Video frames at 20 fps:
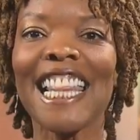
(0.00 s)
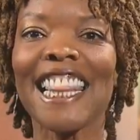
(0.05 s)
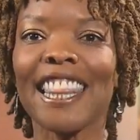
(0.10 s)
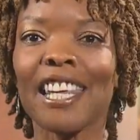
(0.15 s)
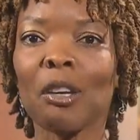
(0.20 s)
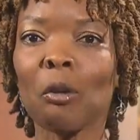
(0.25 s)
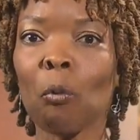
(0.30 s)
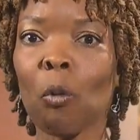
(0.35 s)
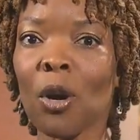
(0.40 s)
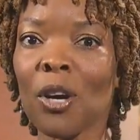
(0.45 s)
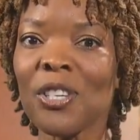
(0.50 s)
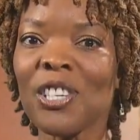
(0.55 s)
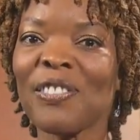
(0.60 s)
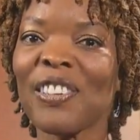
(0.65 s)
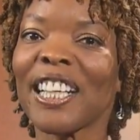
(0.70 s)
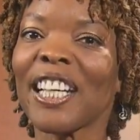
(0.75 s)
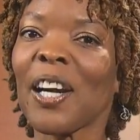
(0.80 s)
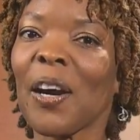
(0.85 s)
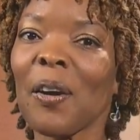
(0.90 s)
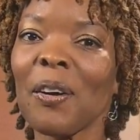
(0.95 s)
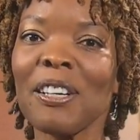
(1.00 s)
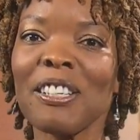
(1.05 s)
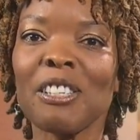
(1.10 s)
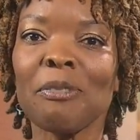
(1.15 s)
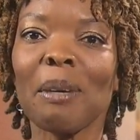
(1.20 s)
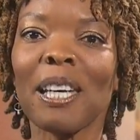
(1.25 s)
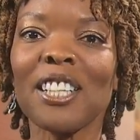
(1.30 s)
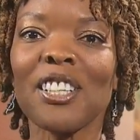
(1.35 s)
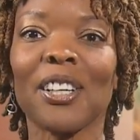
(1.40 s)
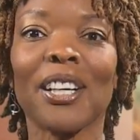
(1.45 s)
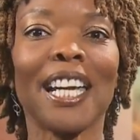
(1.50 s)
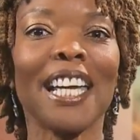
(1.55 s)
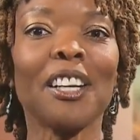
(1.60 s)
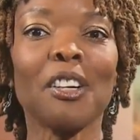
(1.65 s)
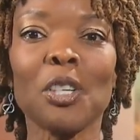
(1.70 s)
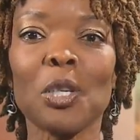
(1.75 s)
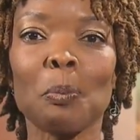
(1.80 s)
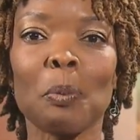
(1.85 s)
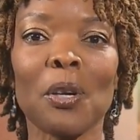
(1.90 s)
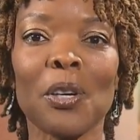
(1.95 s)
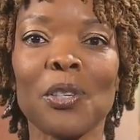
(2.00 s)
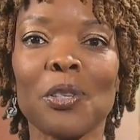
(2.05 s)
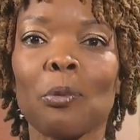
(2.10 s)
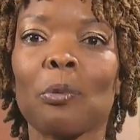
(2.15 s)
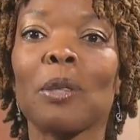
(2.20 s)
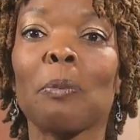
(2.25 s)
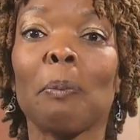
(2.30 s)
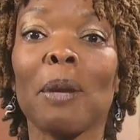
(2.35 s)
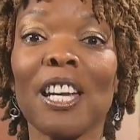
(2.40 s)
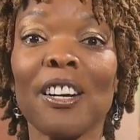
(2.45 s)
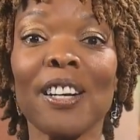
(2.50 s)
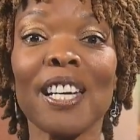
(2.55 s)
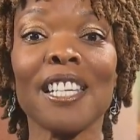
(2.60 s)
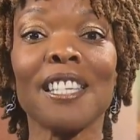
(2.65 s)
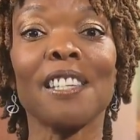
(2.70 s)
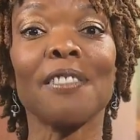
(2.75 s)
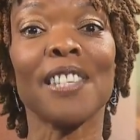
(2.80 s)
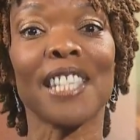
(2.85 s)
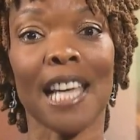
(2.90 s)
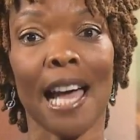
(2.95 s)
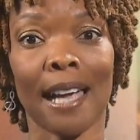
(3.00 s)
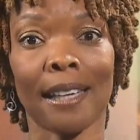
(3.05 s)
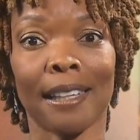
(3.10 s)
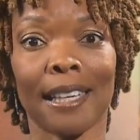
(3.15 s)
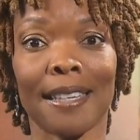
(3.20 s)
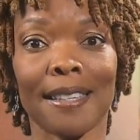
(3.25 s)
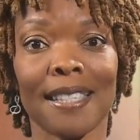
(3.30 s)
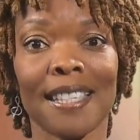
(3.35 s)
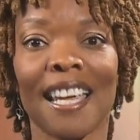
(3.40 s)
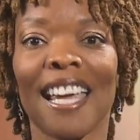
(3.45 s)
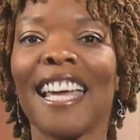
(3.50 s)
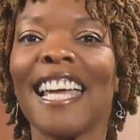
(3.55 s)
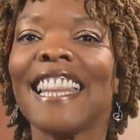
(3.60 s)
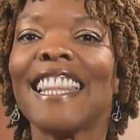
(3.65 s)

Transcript: Then words of encouragement are interspersed with periods of silence.